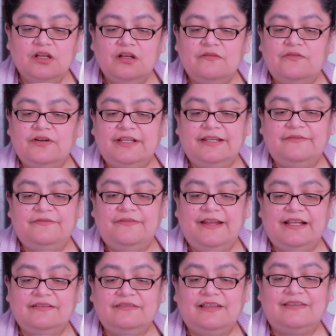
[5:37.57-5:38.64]
for he
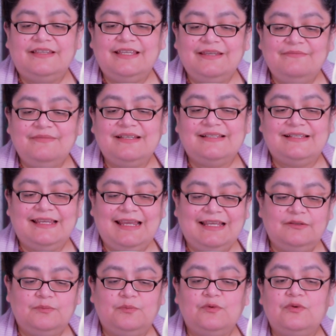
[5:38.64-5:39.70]
felt that he must
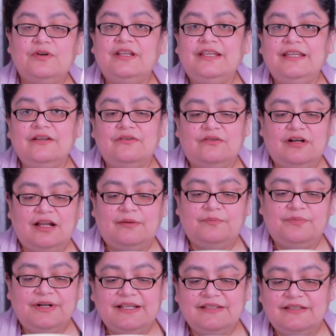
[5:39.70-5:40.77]
get poor Eeyore a
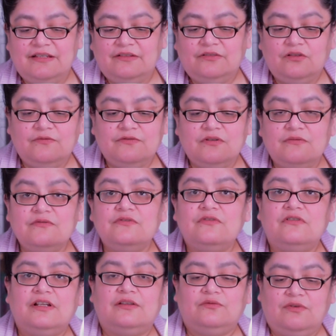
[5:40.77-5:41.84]
present of some
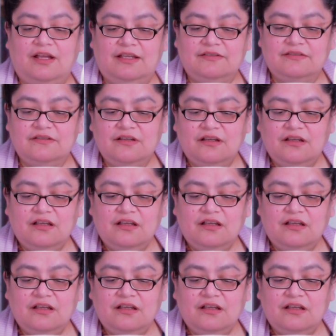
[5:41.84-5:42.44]
sort at once,